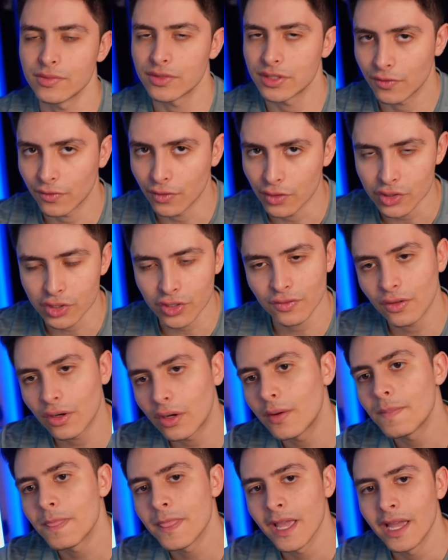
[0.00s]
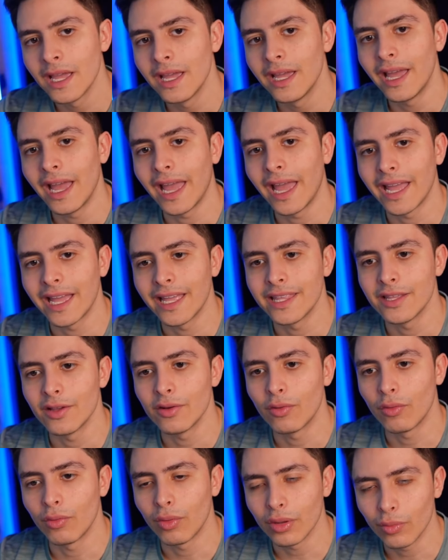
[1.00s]
First of all, and
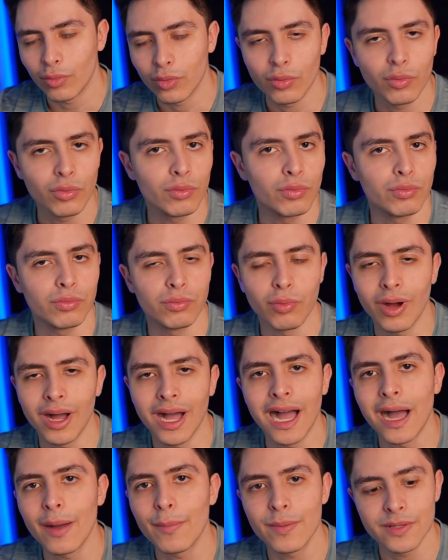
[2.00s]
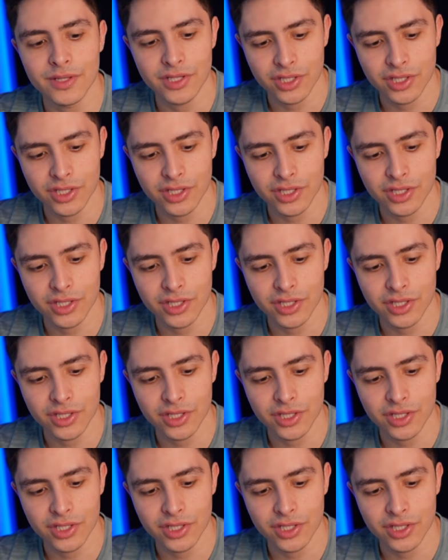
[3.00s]
what happens